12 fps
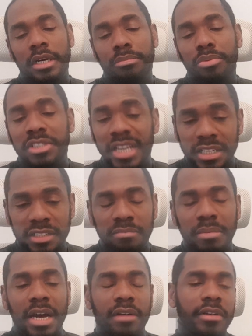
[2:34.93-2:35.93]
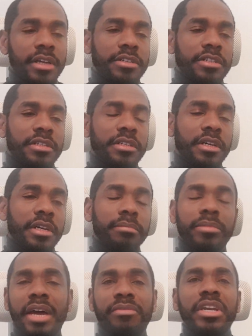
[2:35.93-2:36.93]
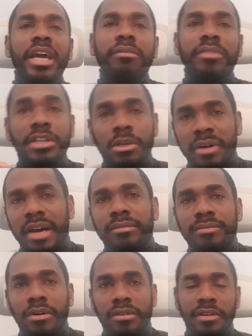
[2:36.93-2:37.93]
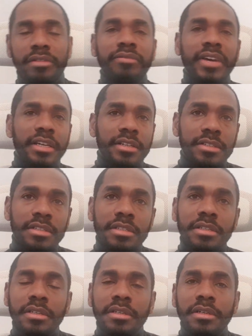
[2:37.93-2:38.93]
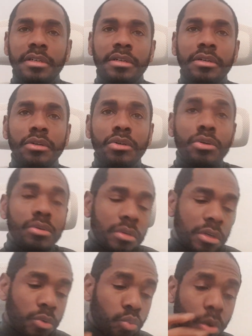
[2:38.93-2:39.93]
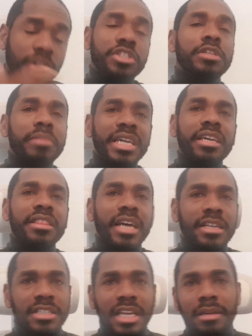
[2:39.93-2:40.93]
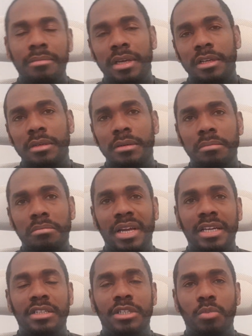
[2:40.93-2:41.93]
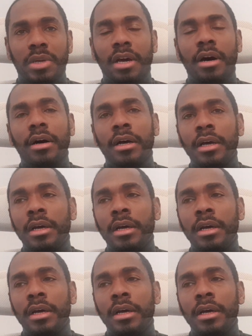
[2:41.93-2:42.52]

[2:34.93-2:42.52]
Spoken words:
protective barriers, but every now and then you have foreign invaders who want to be in that same place as we are.